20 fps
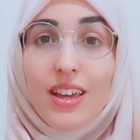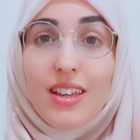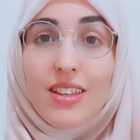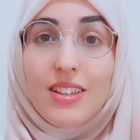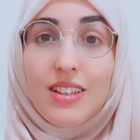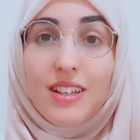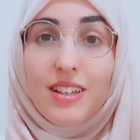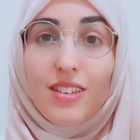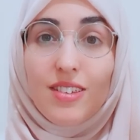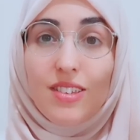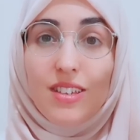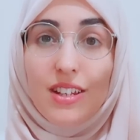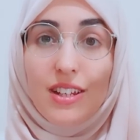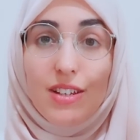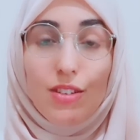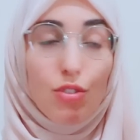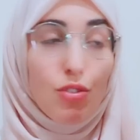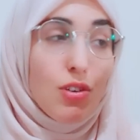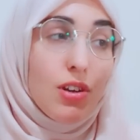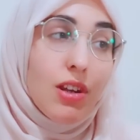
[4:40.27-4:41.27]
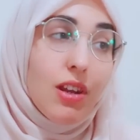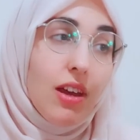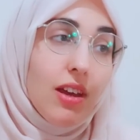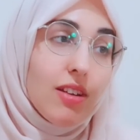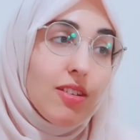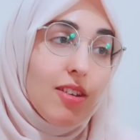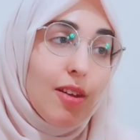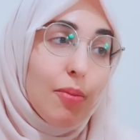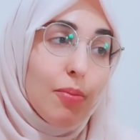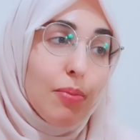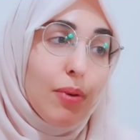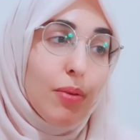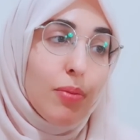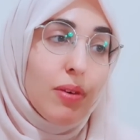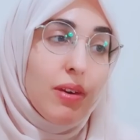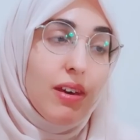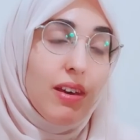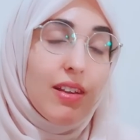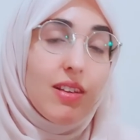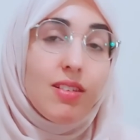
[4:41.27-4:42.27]
These glittery light up
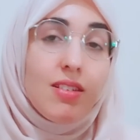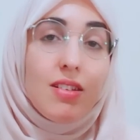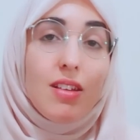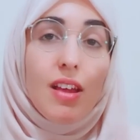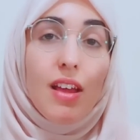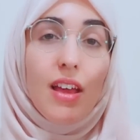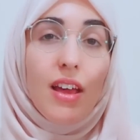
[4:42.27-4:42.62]
pumpkins.